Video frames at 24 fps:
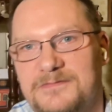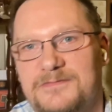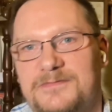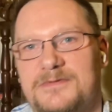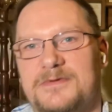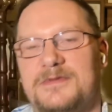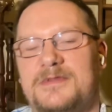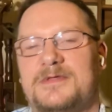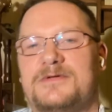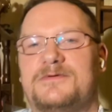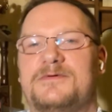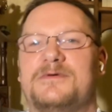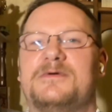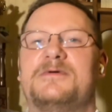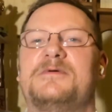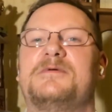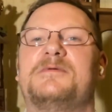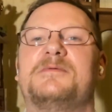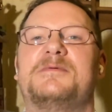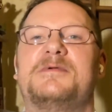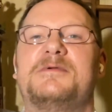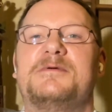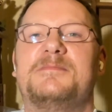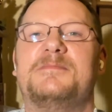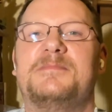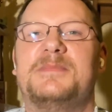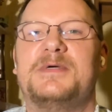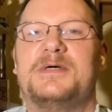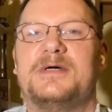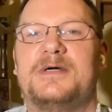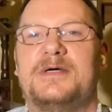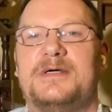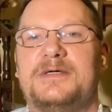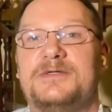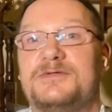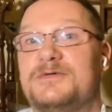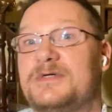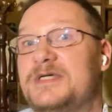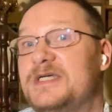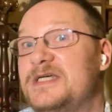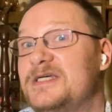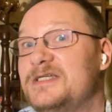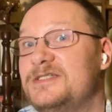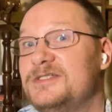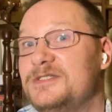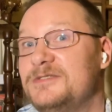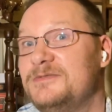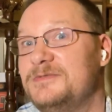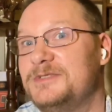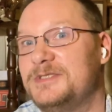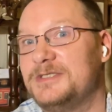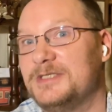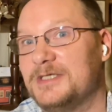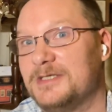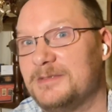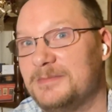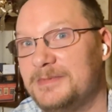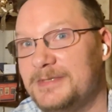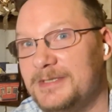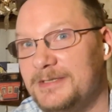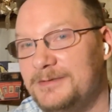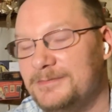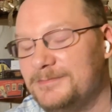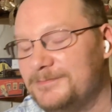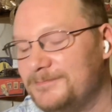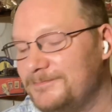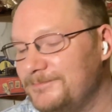for the drunk one and be like, drink your juice, Shelby.